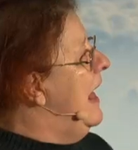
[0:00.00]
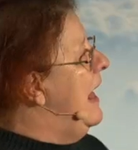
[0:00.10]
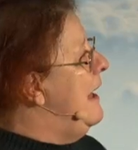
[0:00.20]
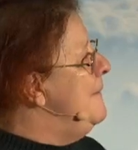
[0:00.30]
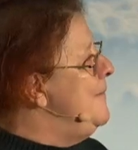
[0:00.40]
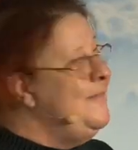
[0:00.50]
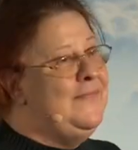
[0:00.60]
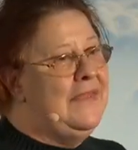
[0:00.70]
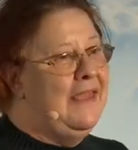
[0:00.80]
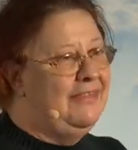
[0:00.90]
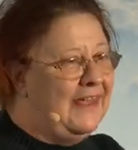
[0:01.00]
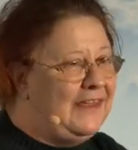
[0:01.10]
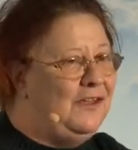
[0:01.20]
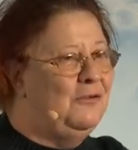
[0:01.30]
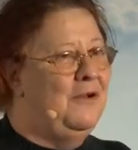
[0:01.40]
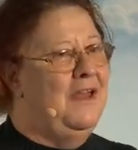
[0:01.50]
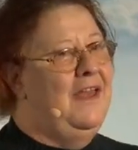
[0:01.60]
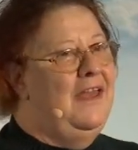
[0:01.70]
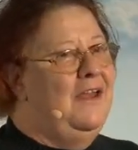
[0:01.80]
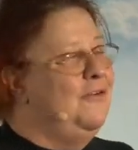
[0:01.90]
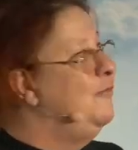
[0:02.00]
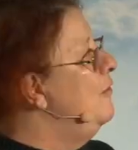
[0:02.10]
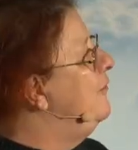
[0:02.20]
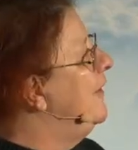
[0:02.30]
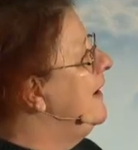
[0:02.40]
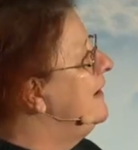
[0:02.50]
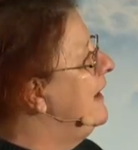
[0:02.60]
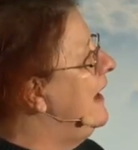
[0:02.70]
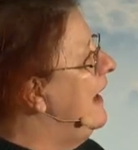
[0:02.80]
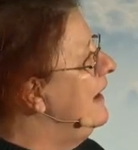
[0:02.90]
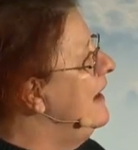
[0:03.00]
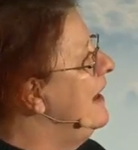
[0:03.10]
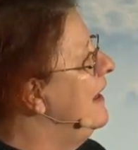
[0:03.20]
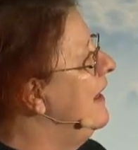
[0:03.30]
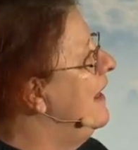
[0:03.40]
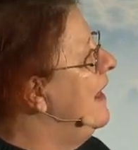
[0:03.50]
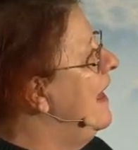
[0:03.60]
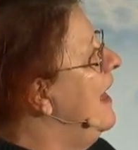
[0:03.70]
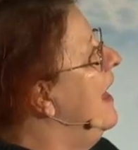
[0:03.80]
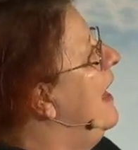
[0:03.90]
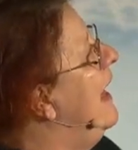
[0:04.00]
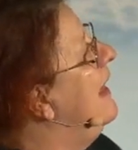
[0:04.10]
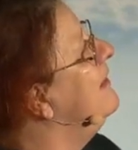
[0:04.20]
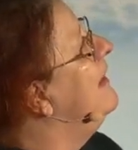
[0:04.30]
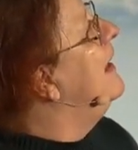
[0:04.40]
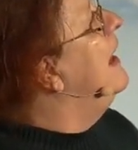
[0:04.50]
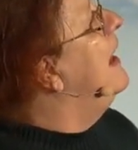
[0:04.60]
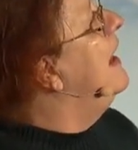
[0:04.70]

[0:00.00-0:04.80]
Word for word: Um, thank you. Wolfgang again. And uh,